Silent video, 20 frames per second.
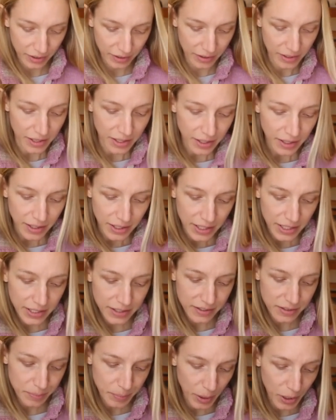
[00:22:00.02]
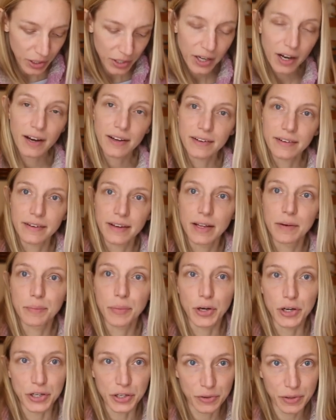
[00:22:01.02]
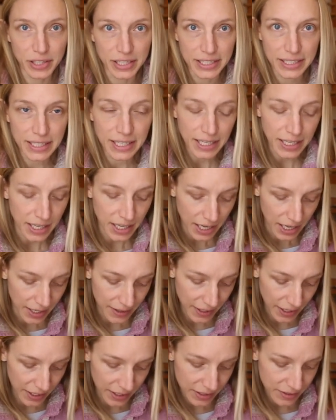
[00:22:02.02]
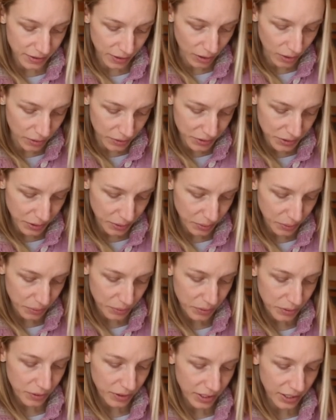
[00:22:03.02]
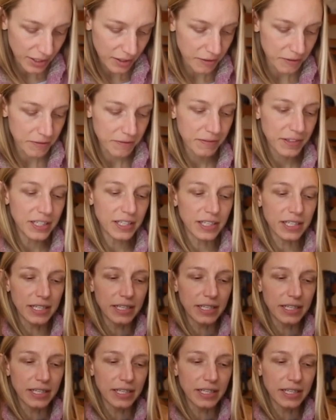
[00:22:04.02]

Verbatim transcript: on is part cotton and part acrylic. And that is also, you can kind of feel